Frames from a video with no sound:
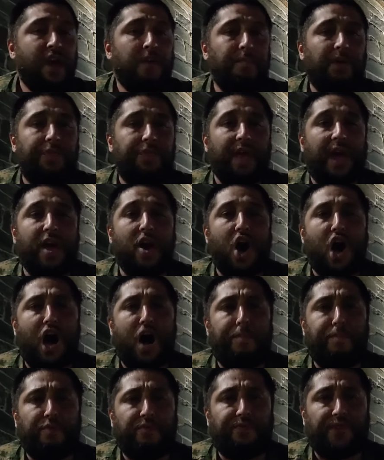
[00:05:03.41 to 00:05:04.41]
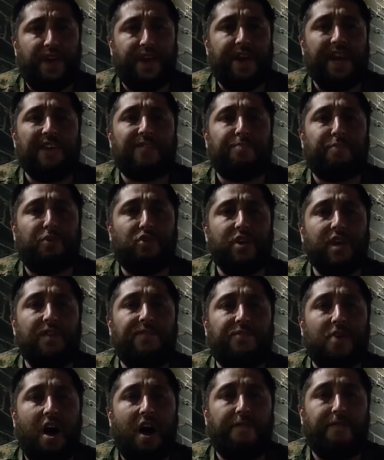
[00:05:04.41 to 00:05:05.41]
but they all presented as
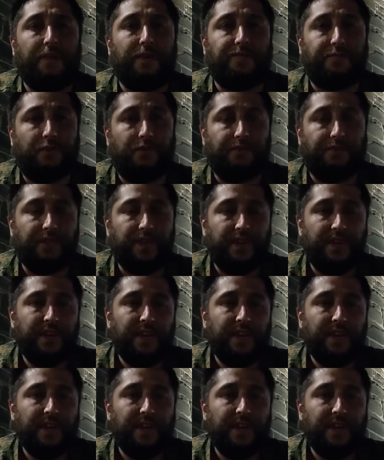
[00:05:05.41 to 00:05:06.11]
police officers